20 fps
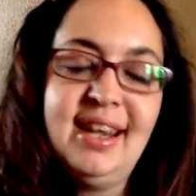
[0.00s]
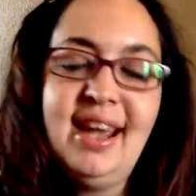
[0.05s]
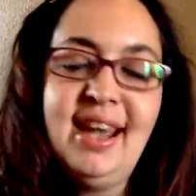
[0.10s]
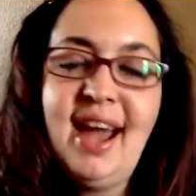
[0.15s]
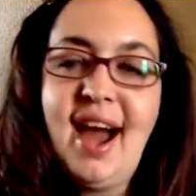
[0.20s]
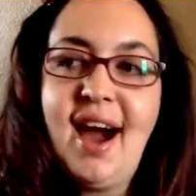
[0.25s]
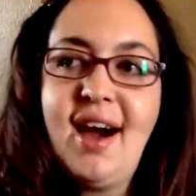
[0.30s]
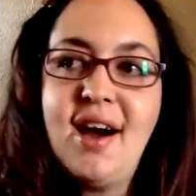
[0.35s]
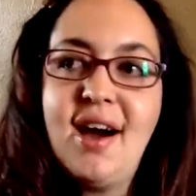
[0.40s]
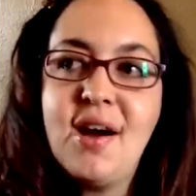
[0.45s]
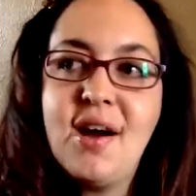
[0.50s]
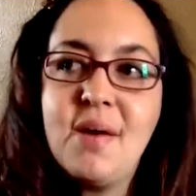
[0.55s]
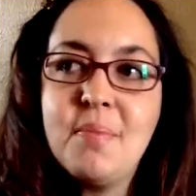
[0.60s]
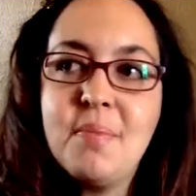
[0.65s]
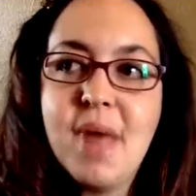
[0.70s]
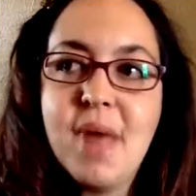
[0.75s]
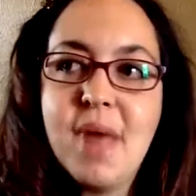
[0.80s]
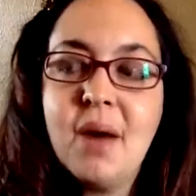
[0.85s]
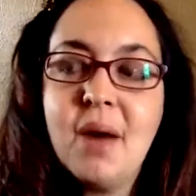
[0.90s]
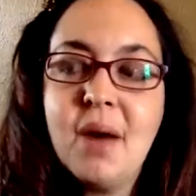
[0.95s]

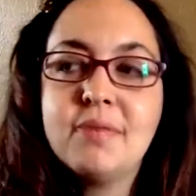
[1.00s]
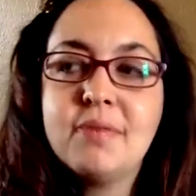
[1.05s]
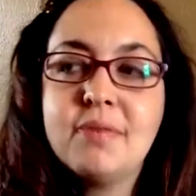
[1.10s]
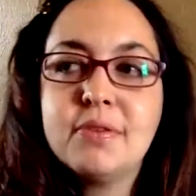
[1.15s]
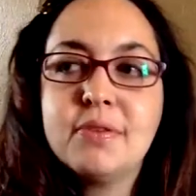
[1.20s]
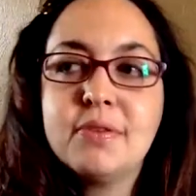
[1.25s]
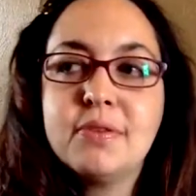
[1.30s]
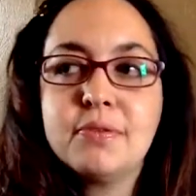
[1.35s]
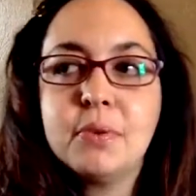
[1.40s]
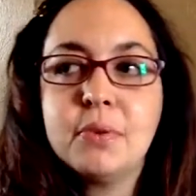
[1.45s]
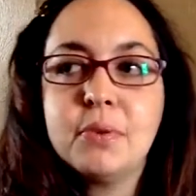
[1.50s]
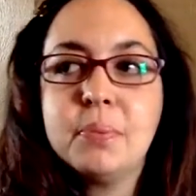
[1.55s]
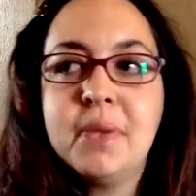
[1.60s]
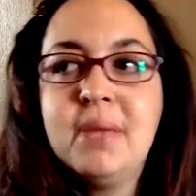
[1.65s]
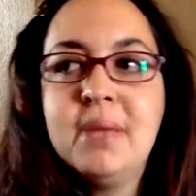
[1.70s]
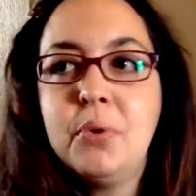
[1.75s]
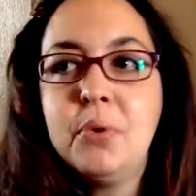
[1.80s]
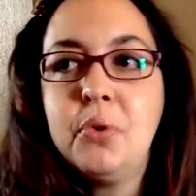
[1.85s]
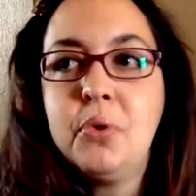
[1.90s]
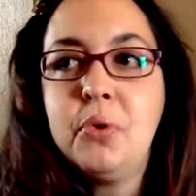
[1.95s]
However, for
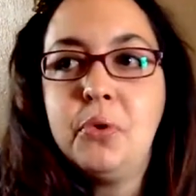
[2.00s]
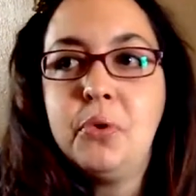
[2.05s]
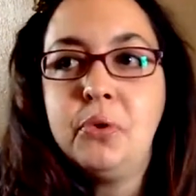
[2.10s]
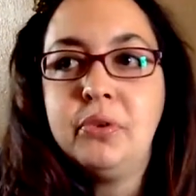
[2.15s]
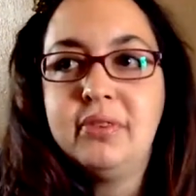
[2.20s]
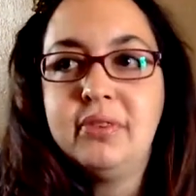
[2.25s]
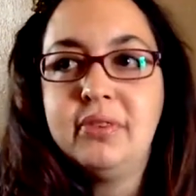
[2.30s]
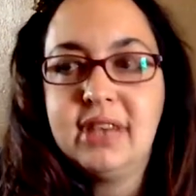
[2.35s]
people